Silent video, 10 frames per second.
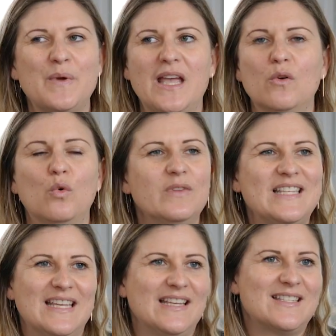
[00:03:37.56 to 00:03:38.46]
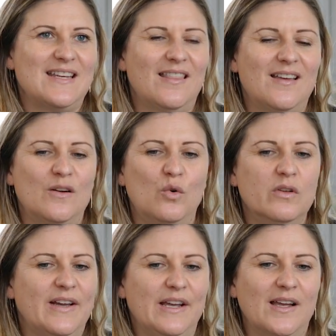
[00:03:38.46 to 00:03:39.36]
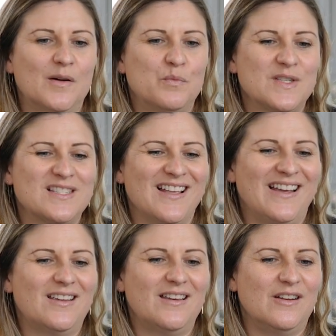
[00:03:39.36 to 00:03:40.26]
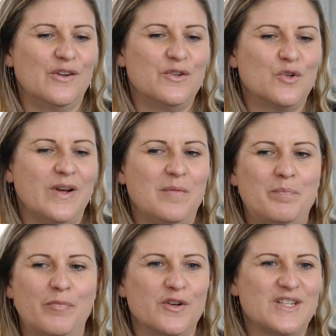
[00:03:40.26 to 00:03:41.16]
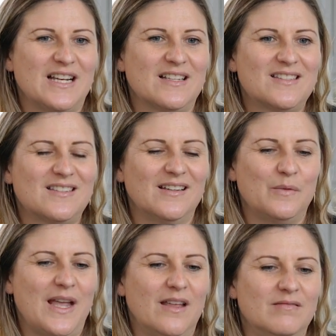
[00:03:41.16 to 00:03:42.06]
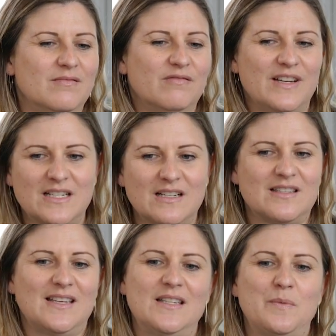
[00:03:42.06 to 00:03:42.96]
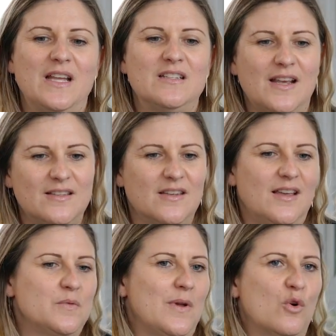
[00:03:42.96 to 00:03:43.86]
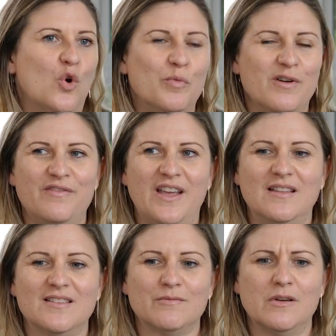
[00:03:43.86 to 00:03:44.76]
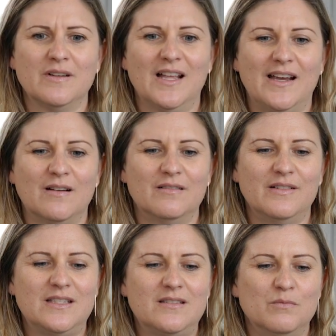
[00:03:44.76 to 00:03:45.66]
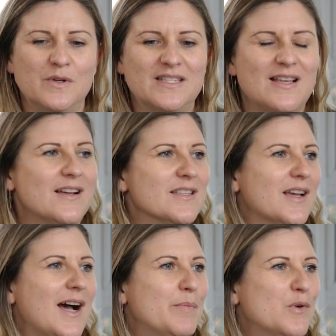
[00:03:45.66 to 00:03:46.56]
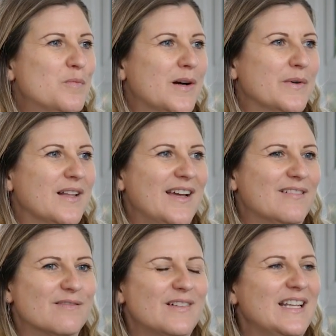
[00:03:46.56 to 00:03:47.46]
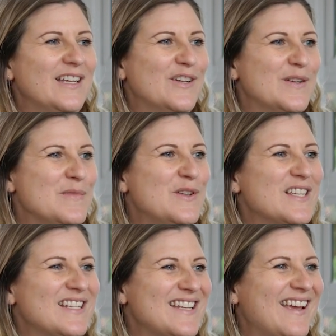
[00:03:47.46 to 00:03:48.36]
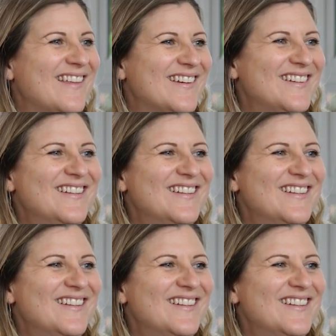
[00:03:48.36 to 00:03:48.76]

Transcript: We had all these gigs together. All of our income was like, you know, joint projects. We had residencies, we had jazz gigs, we had corporate events, and we were like, we suck as a couple, but we're like really good at music together.